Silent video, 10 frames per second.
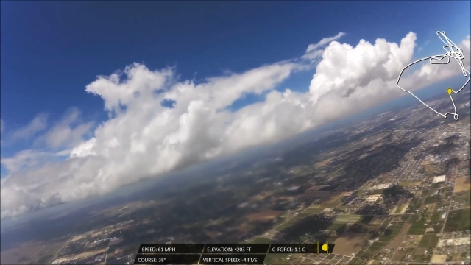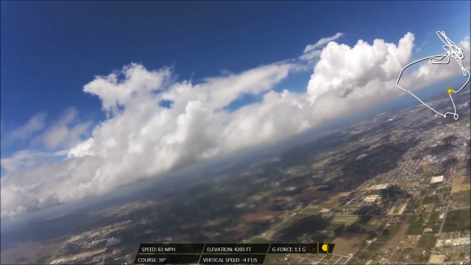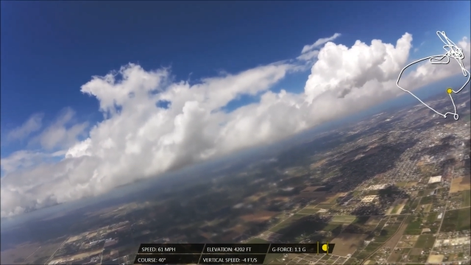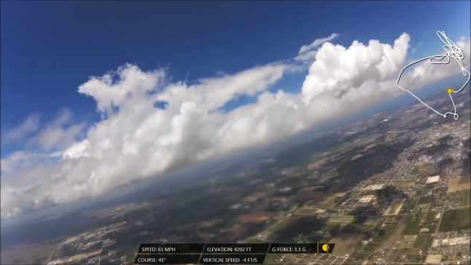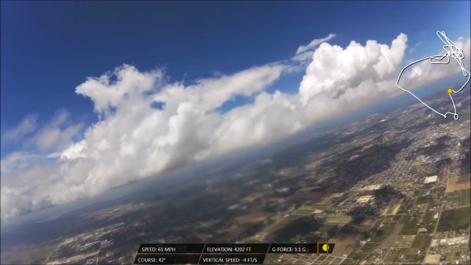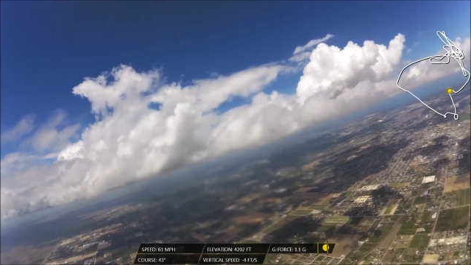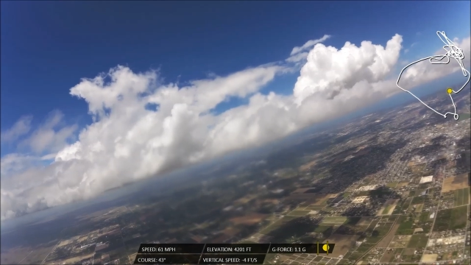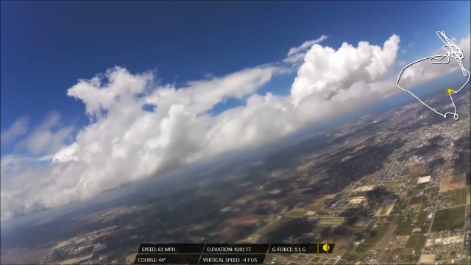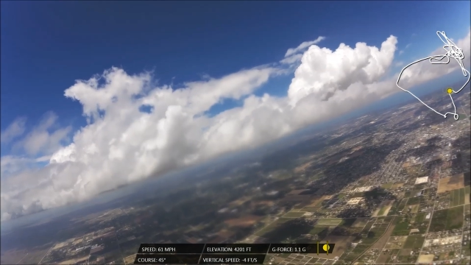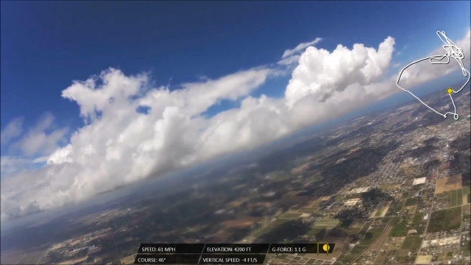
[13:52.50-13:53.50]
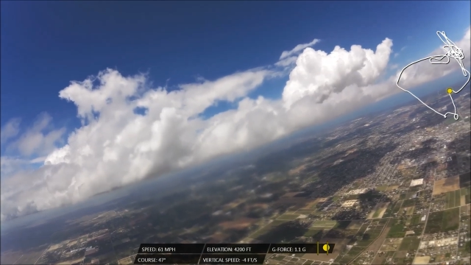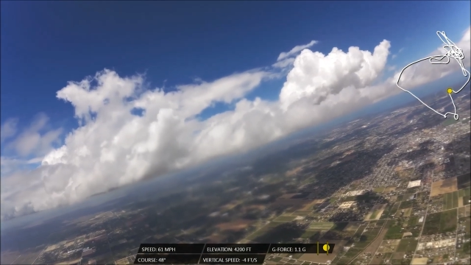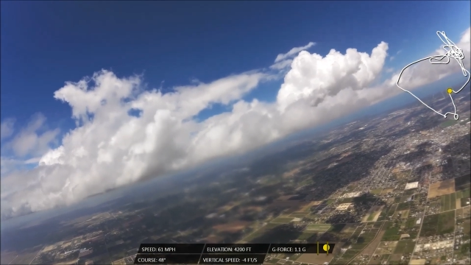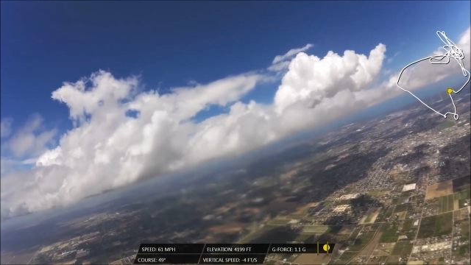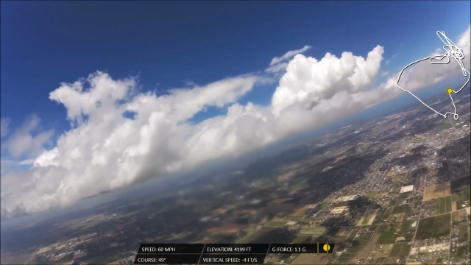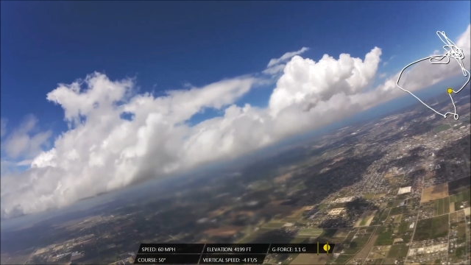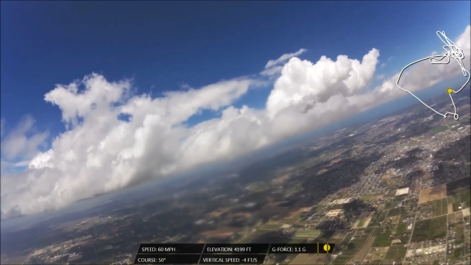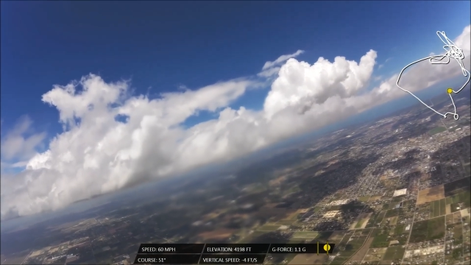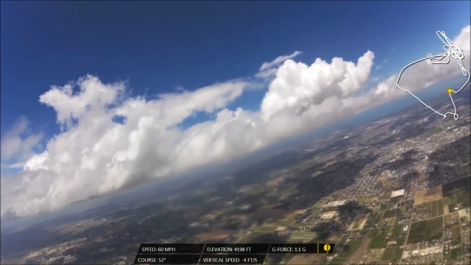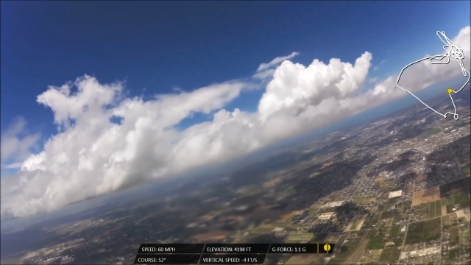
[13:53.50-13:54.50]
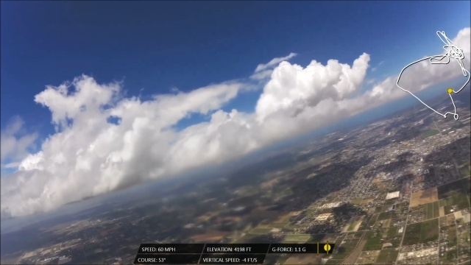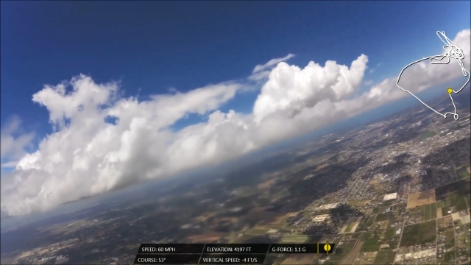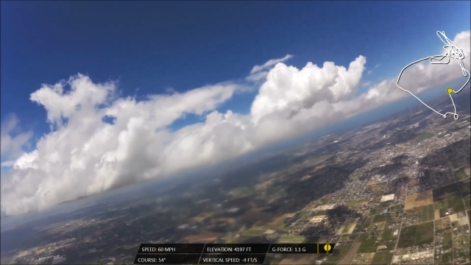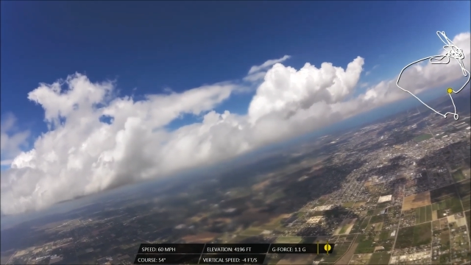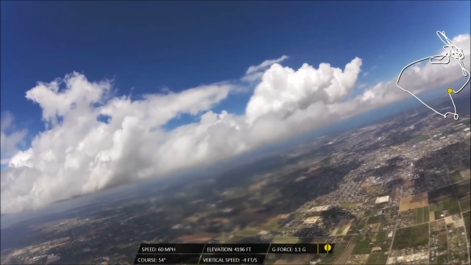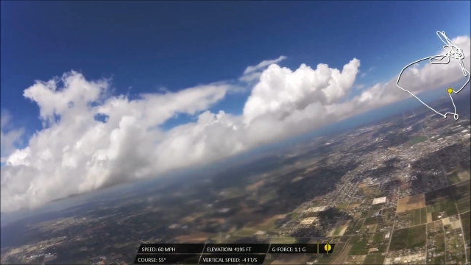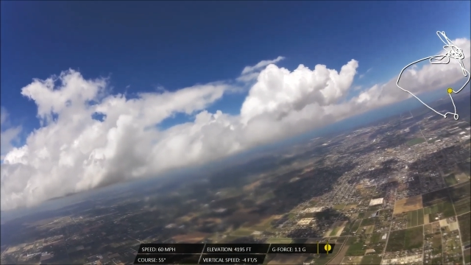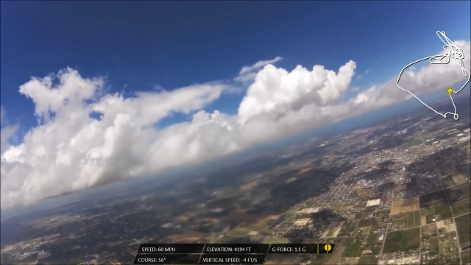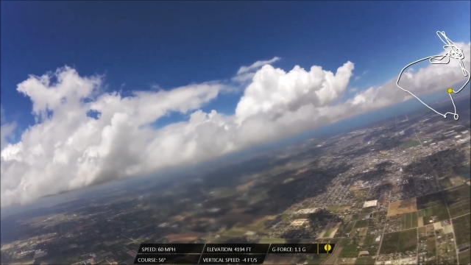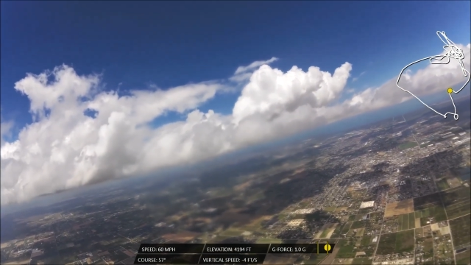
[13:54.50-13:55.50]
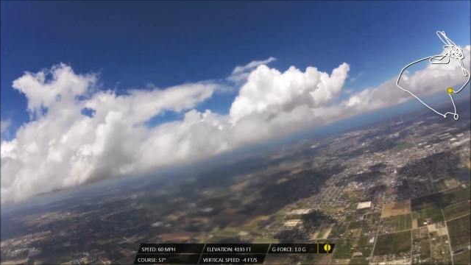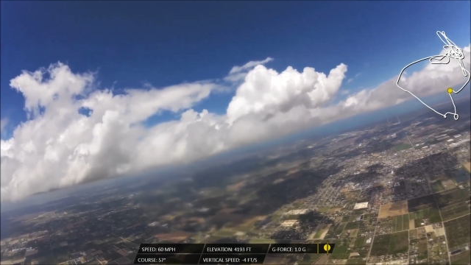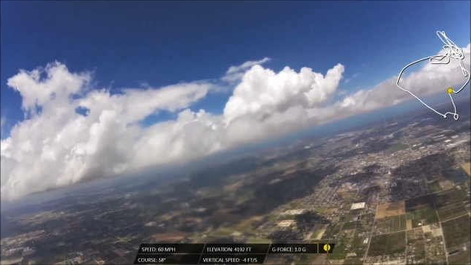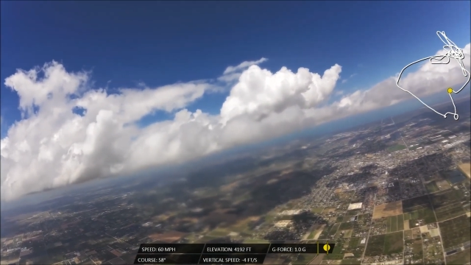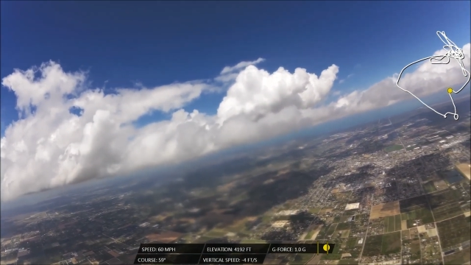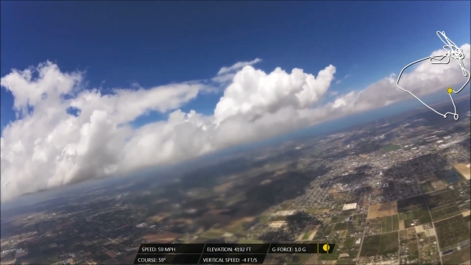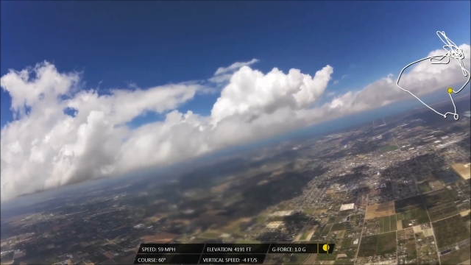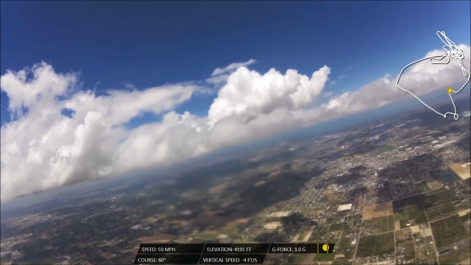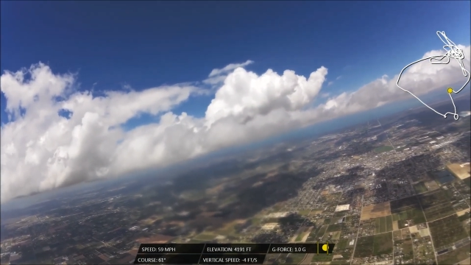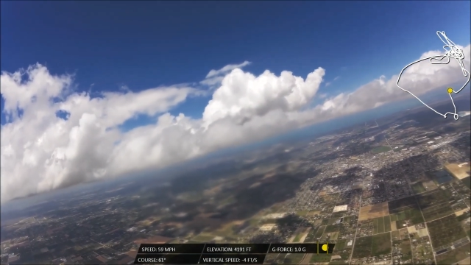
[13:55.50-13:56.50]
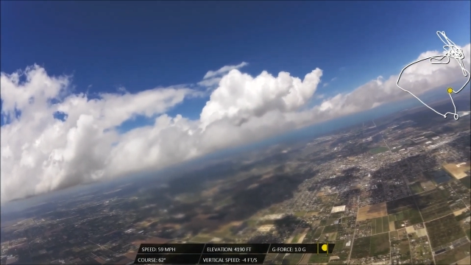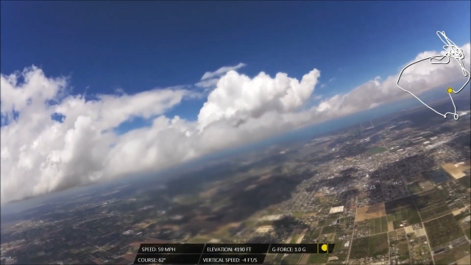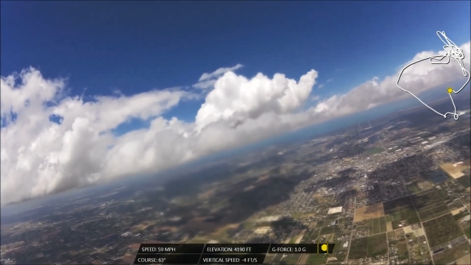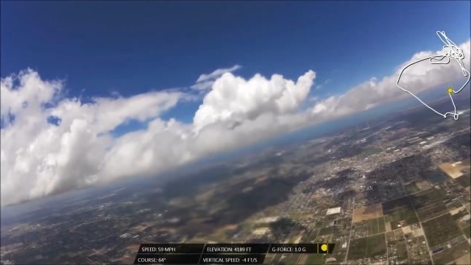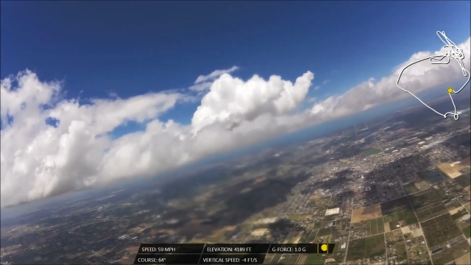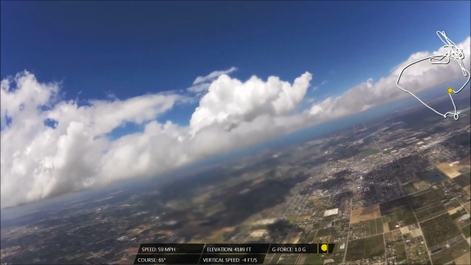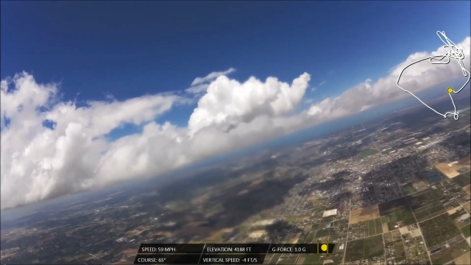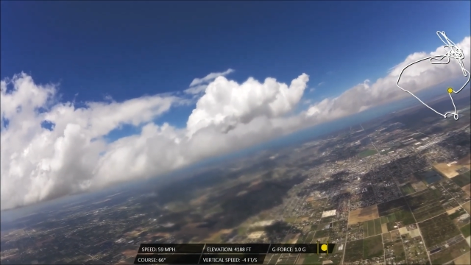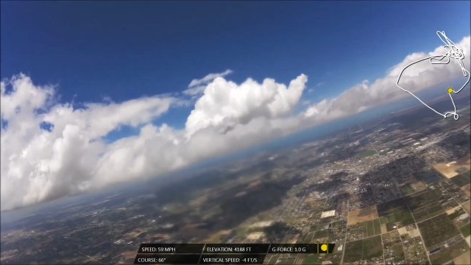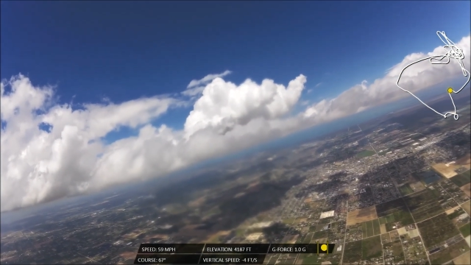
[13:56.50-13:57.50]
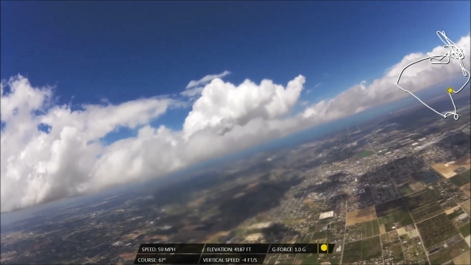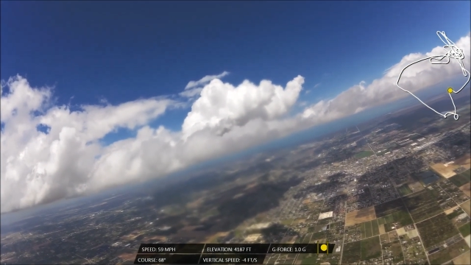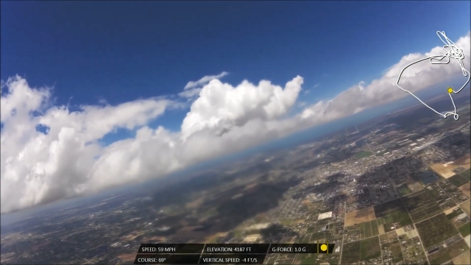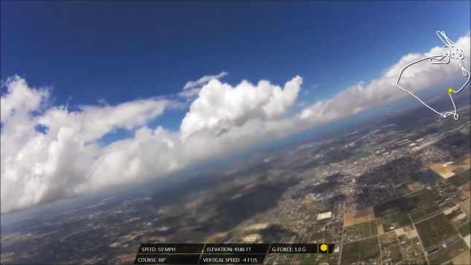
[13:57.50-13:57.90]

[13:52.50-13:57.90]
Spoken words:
Nobody's mouth can be seen.